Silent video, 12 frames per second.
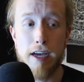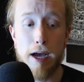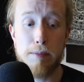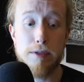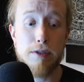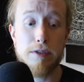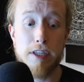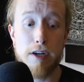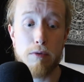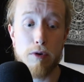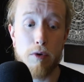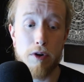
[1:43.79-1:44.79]
Episodes that
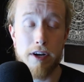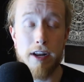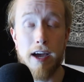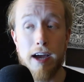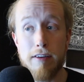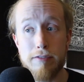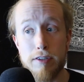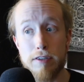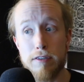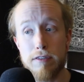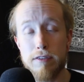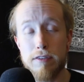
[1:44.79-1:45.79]
are recorded
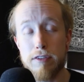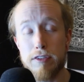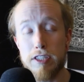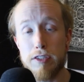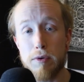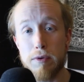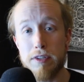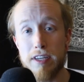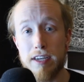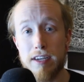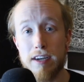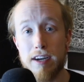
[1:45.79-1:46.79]
after this whole
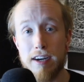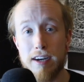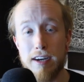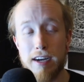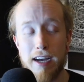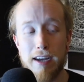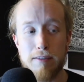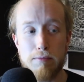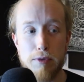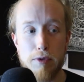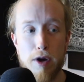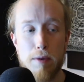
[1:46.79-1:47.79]
thing uh,
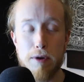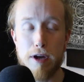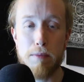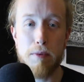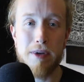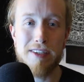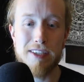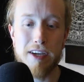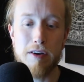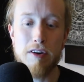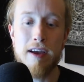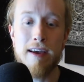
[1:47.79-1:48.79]
blew up a couple weeks
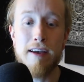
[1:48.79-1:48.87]
ago,